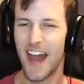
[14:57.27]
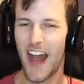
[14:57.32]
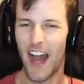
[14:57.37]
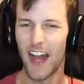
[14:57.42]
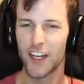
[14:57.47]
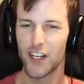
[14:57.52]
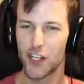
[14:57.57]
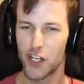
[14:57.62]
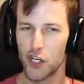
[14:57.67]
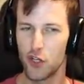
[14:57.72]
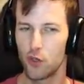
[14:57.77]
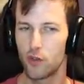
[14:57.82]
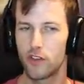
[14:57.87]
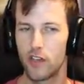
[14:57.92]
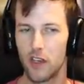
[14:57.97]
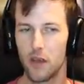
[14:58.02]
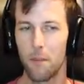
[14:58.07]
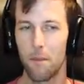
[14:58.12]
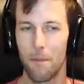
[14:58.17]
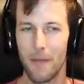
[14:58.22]
not
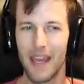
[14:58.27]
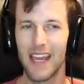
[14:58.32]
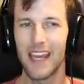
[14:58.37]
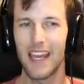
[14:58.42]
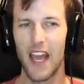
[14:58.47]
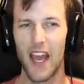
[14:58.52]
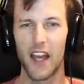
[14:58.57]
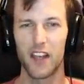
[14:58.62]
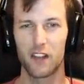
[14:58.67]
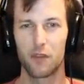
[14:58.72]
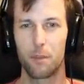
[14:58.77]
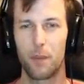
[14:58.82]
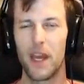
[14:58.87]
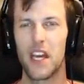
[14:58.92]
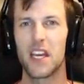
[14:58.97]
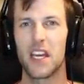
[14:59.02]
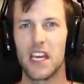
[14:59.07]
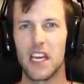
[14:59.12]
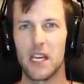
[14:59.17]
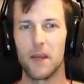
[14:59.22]
choosing me as
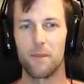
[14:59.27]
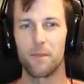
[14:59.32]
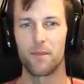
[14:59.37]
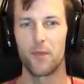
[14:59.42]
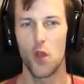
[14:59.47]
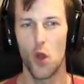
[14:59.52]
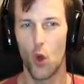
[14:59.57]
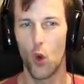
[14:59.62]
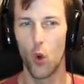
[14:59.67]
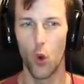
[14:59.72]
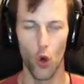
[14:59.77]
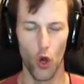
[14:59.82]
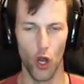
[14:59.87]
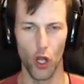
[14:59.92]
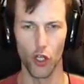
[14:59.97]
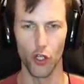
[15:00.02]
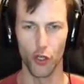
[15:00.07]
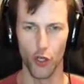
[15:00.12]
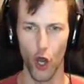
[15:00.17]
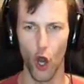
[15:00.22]
Piggy
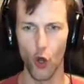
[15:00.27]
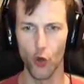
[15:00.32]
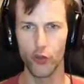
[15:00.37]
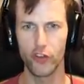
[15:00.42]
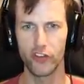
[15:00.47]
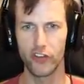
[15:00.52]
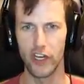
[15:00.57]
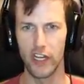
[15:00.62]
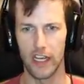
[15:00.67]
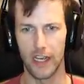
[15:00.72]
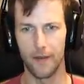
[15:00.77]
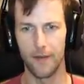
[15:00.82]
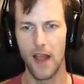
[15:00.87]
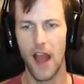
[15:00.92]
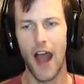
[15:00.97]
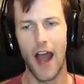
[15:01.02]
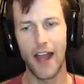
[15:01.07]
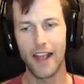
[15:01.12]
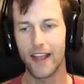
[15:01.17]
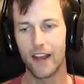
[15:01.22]
or Ghosty,
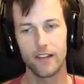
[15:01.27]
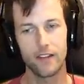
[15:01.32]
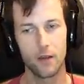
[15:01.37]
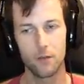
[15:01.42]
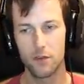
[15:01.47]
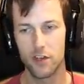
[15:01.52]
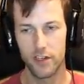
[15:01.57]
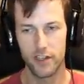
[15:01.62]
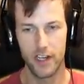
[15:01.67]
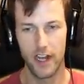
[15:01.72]
I guess I'm